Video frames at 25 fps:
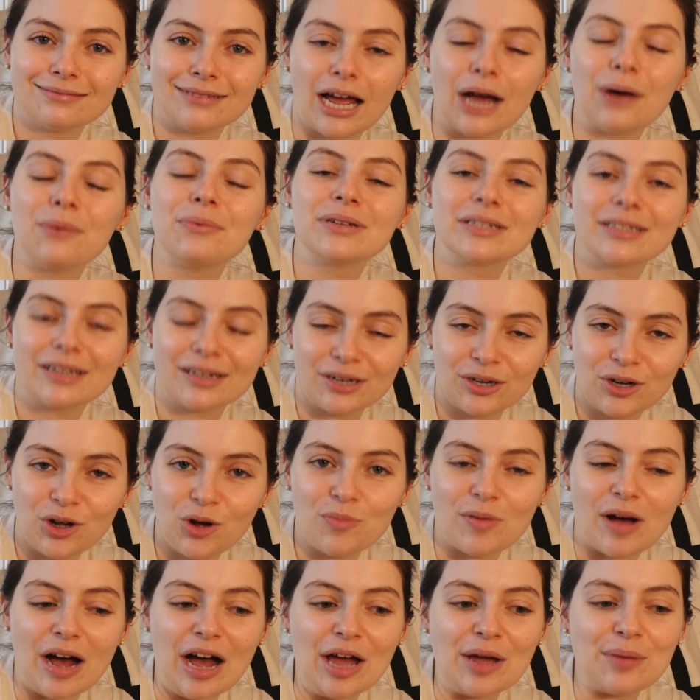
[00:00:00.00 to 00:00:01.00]
I was on a no
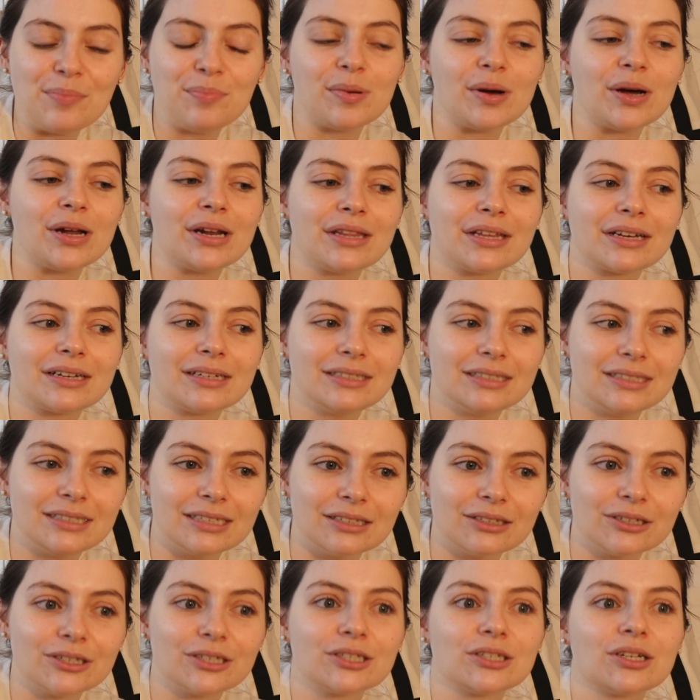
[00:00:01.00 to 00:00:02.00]
buy, but the
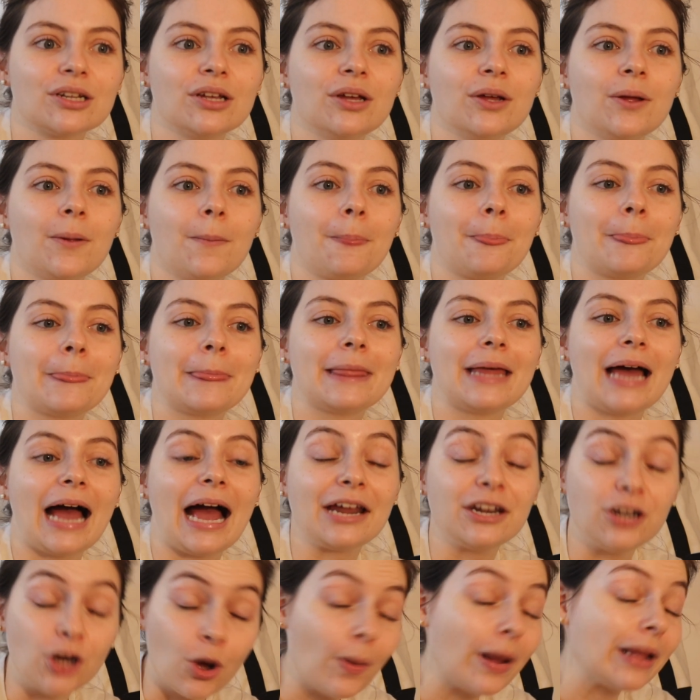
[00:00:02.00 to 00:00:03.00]
concealers,
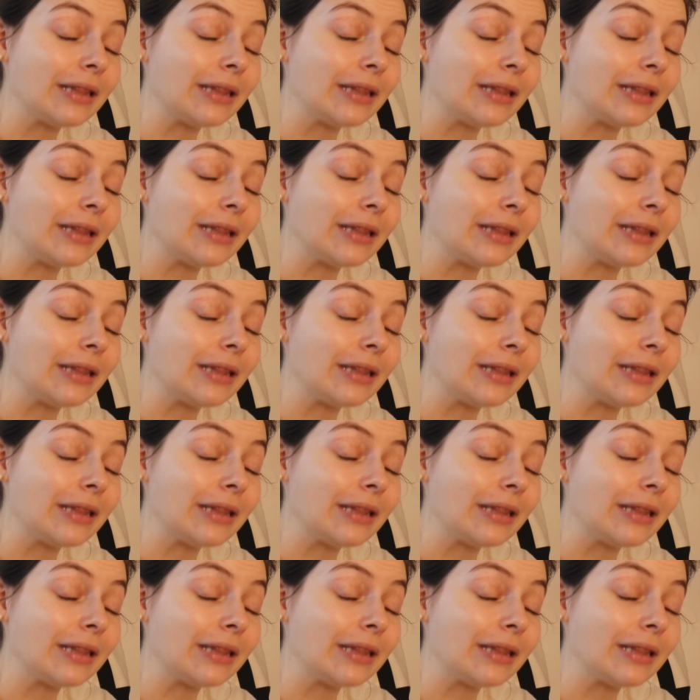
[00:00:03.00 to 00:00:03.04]
I know I